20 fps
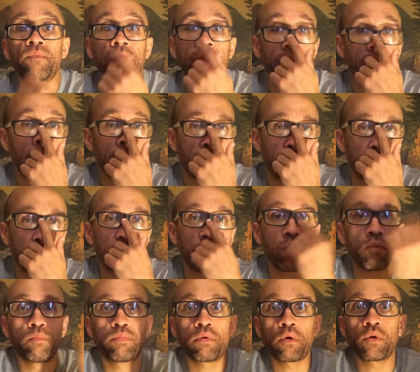Like they bring
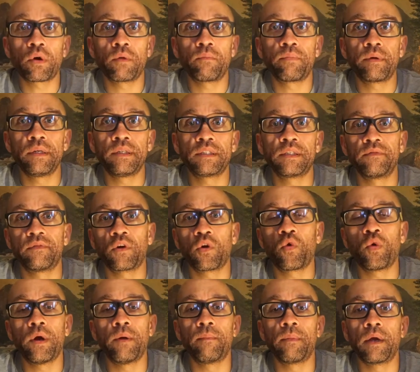you a broken piece of
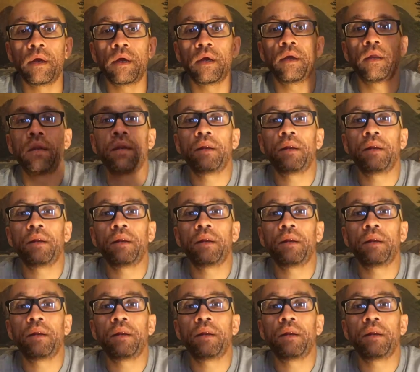equipment,